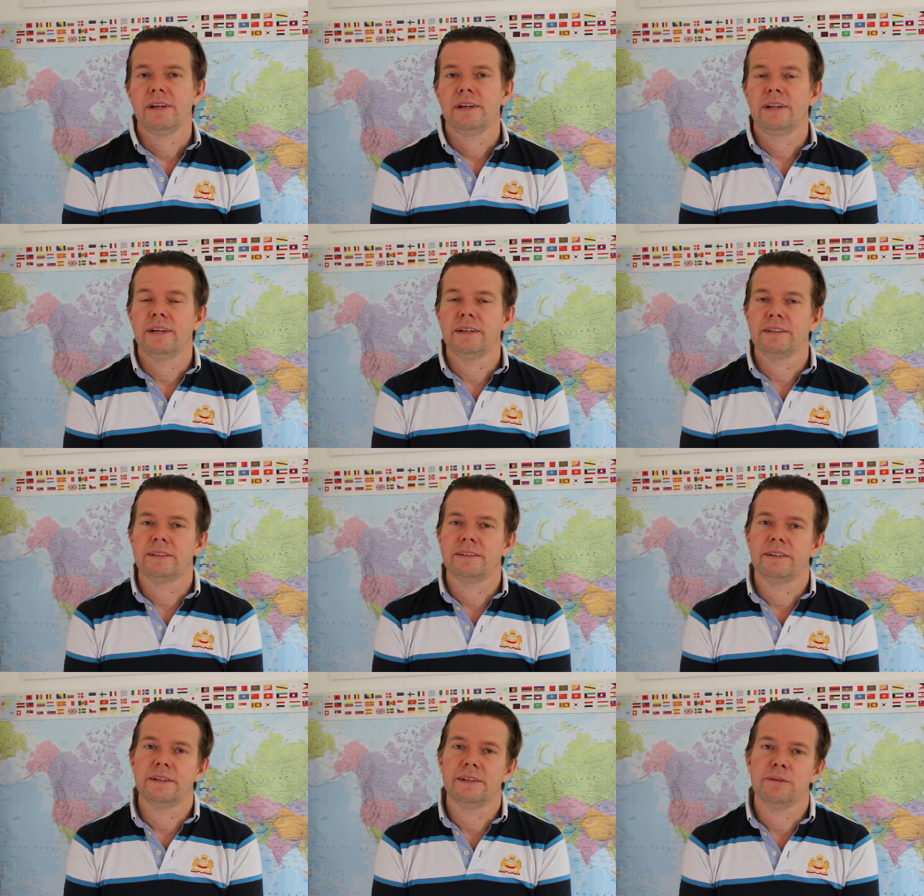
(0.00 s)

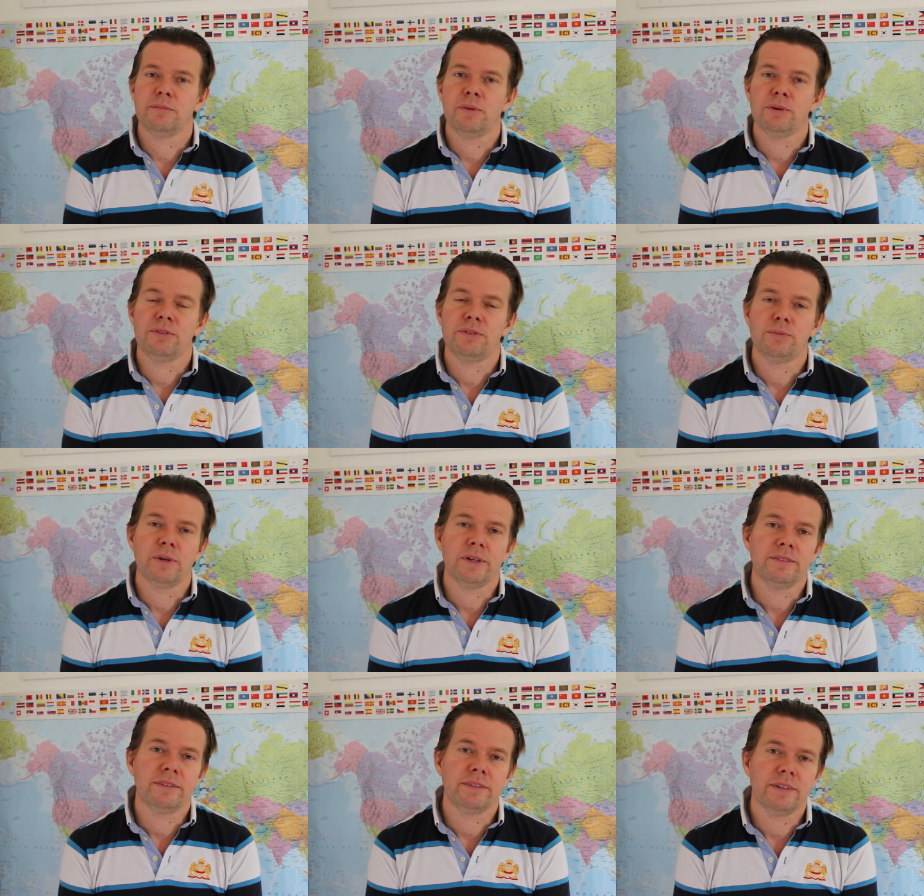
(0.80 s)
Like most
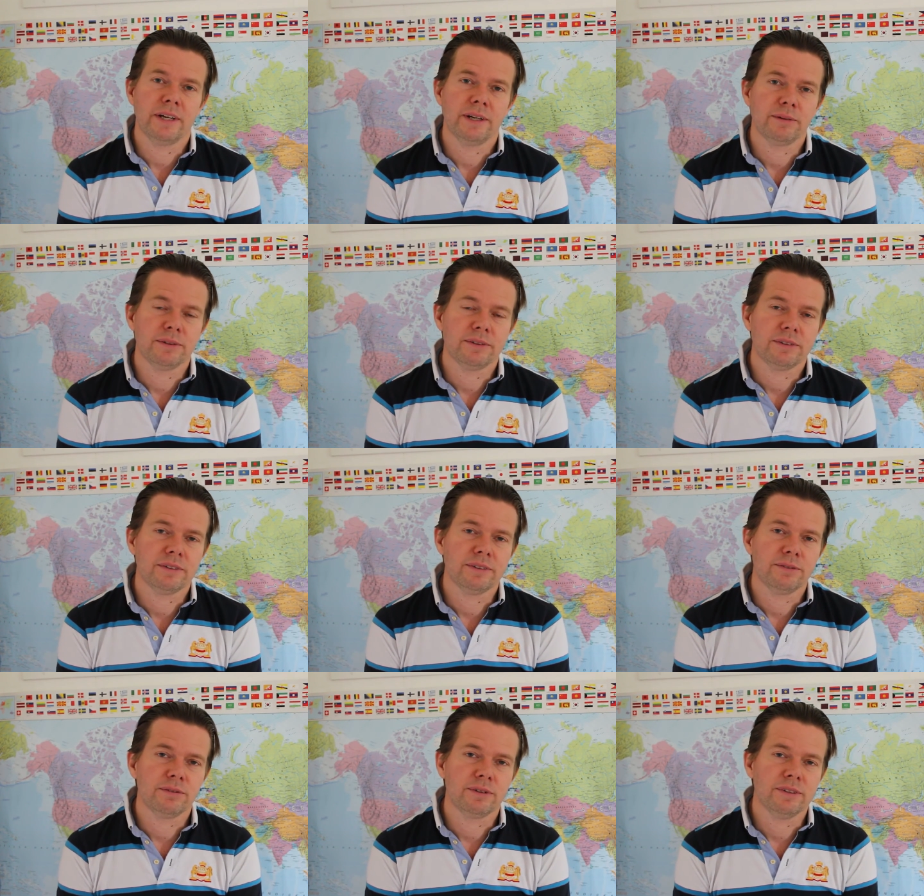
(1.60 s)
Western
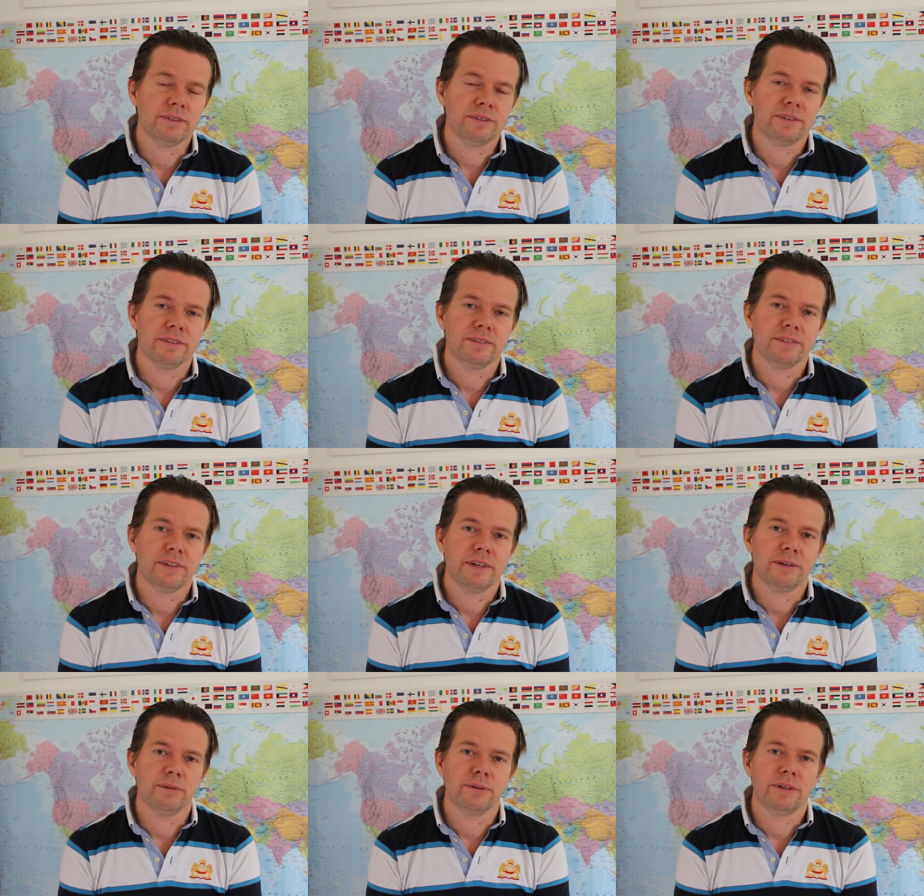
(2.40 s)
languages, for instance,
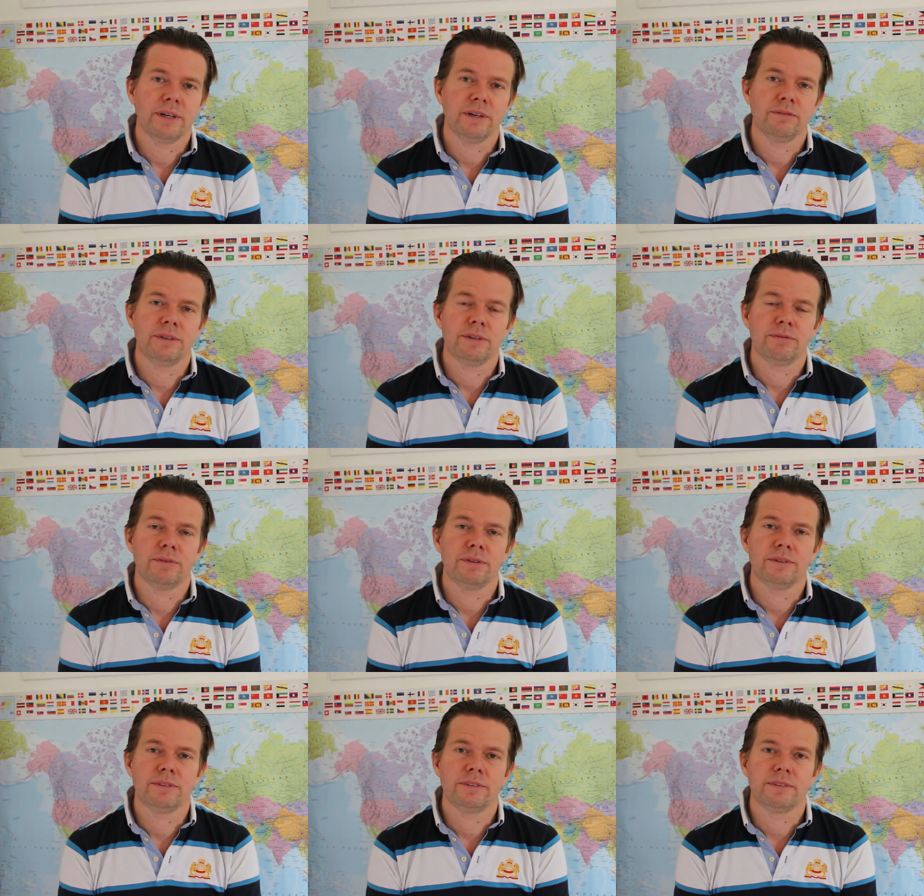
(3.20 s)
they would have
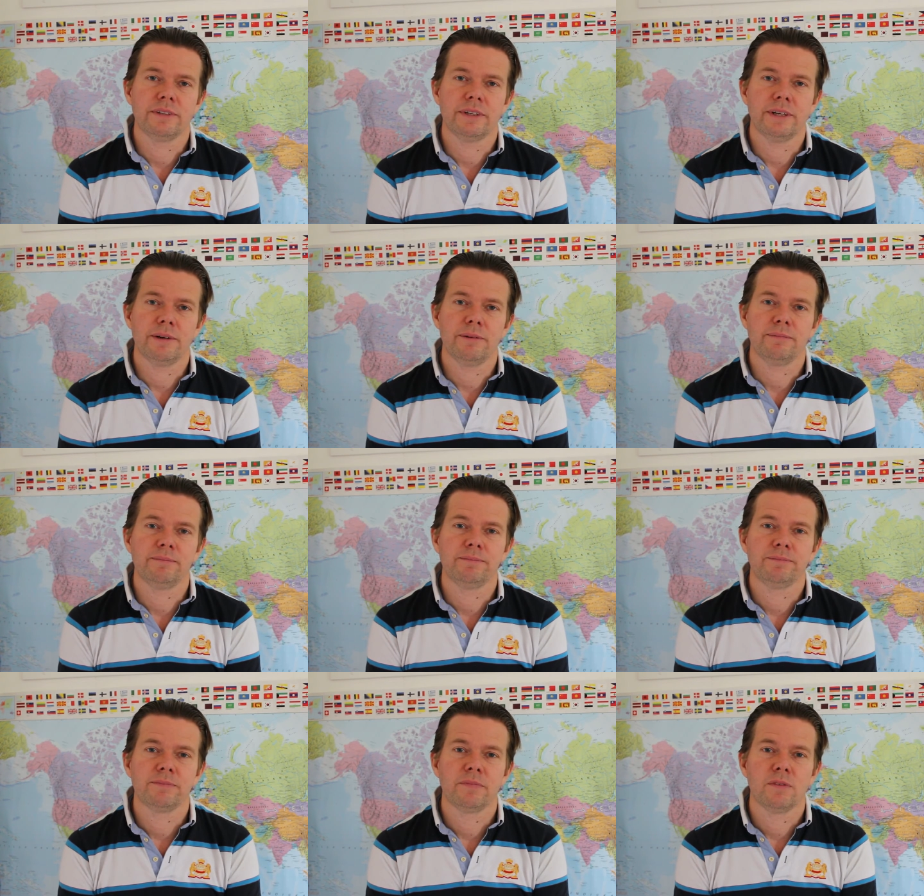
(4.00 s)
different
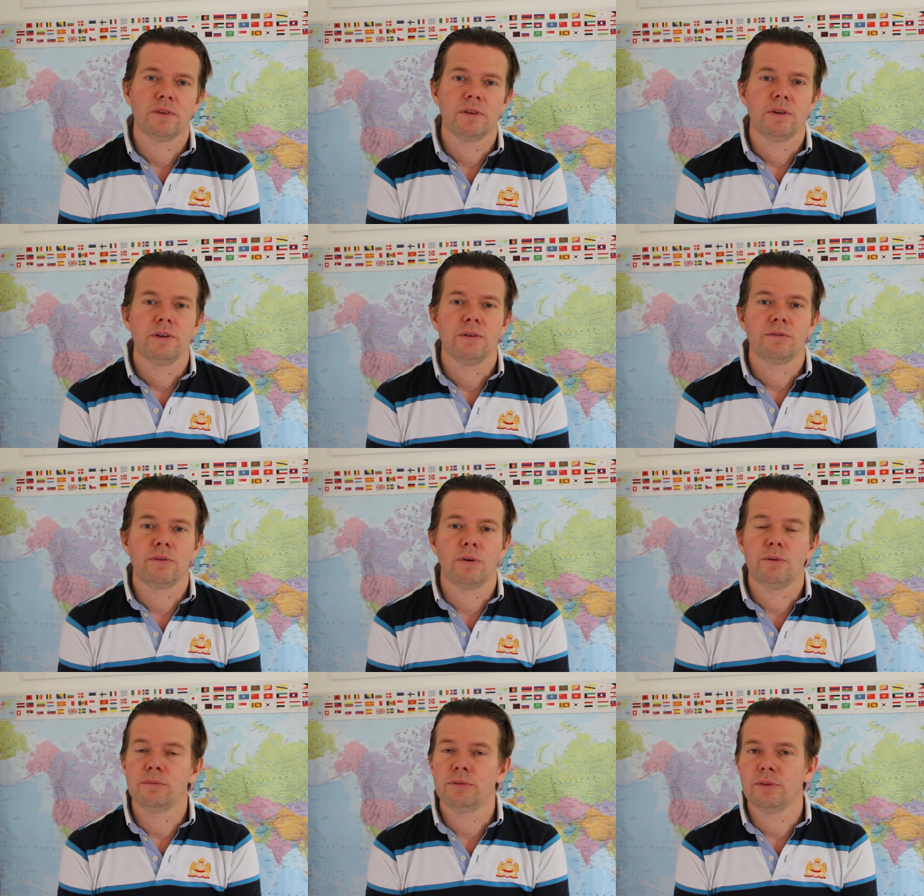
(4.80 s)

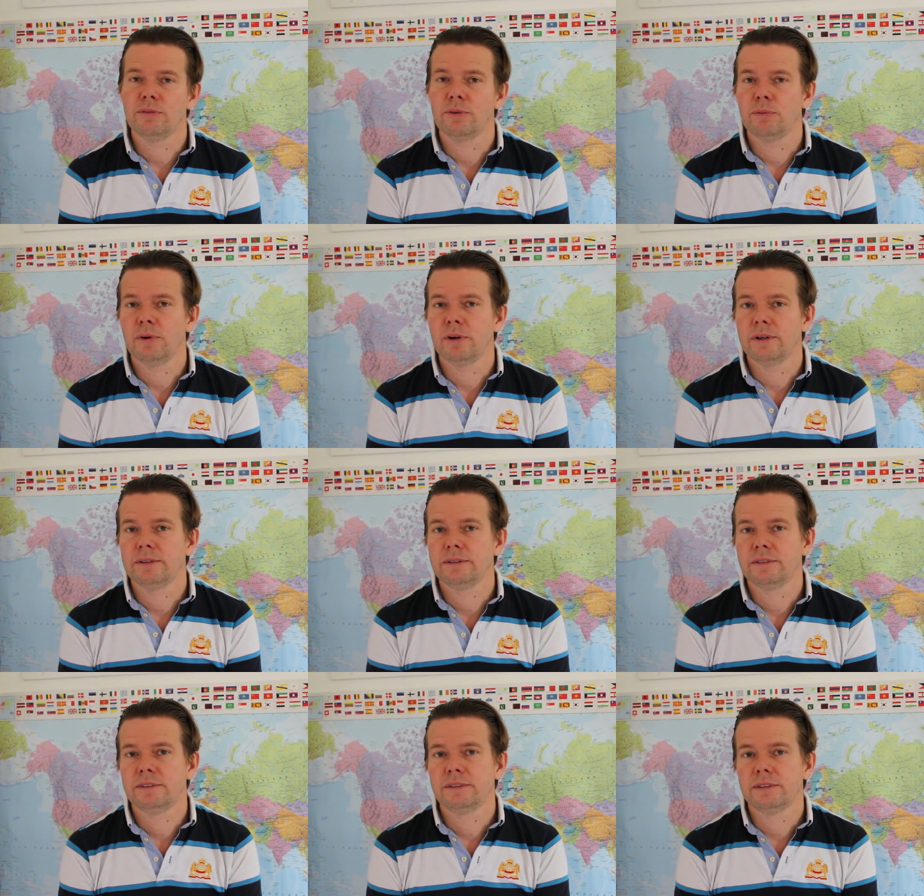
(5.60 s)
forms of the
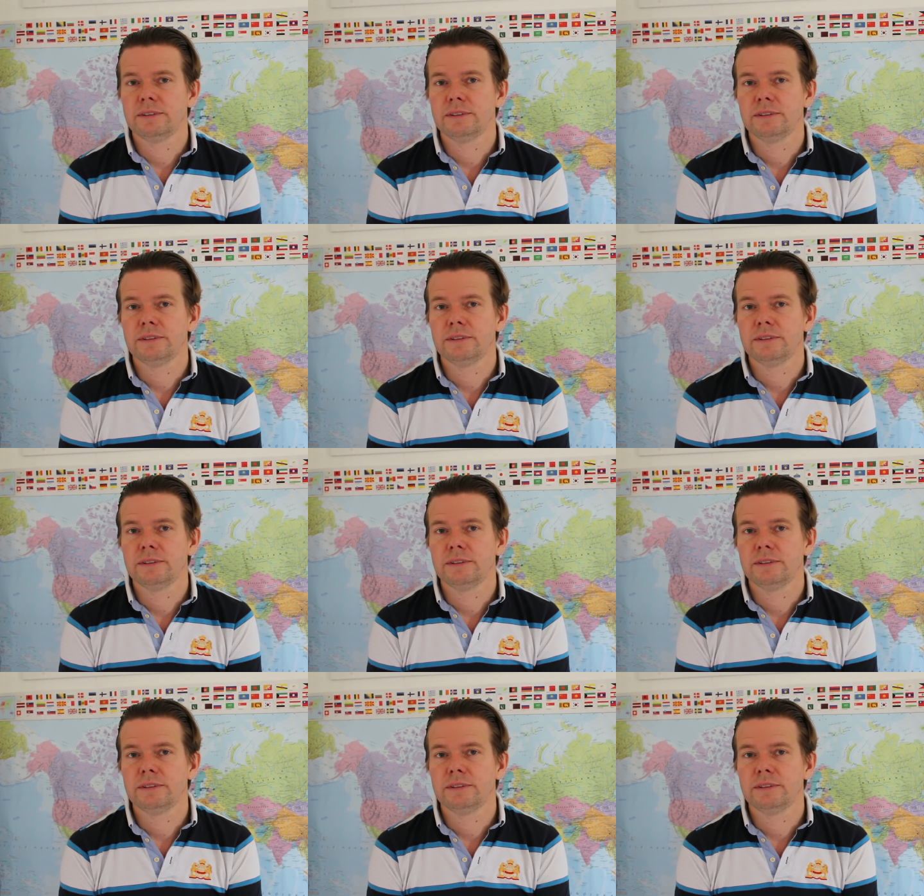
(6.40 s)
words.